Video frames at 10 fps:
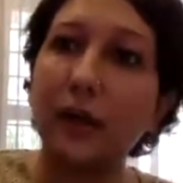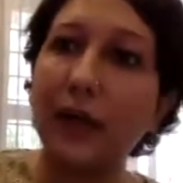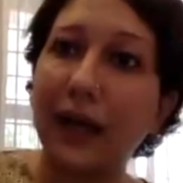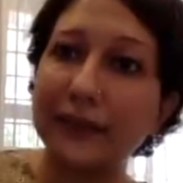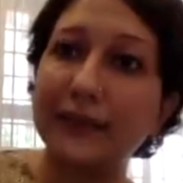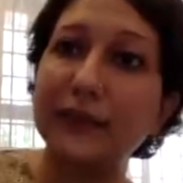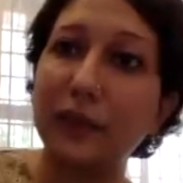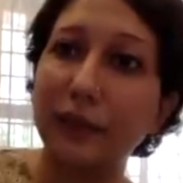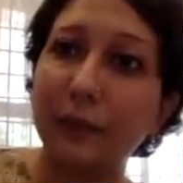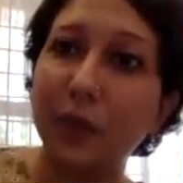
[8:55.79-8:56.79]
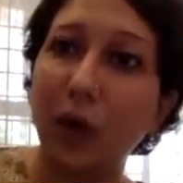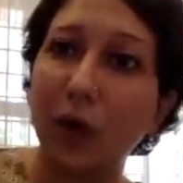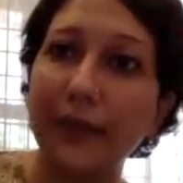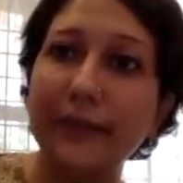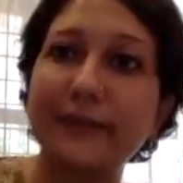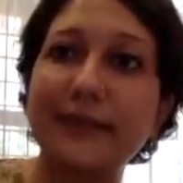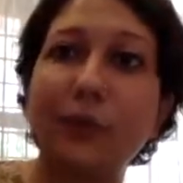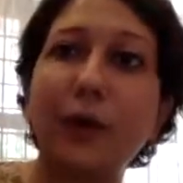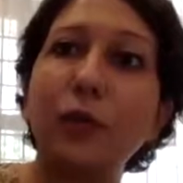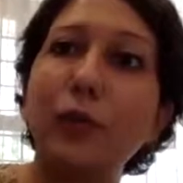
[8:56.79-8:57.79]
classes of employees,
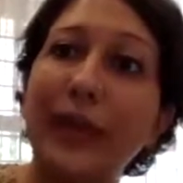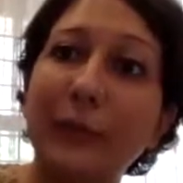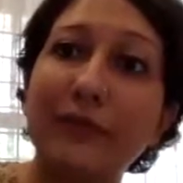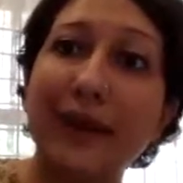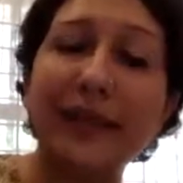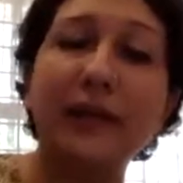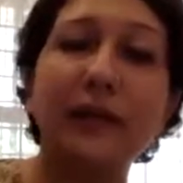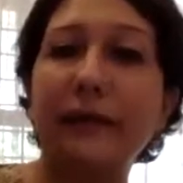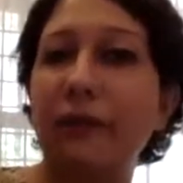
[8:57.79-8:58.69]
someone who came in very early.